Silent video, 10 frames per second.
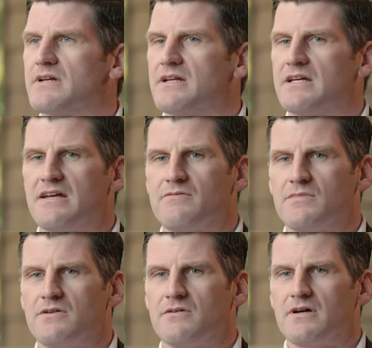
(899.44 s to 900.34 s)
and it gave
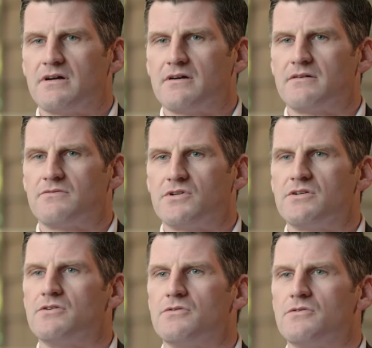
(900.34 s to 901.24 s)
me
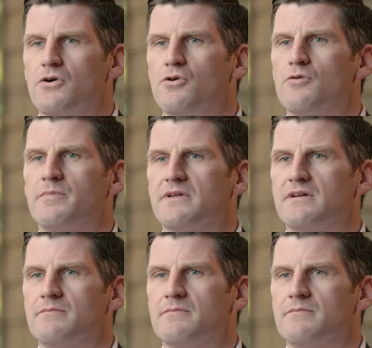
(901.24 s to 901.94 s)
renewed hope in the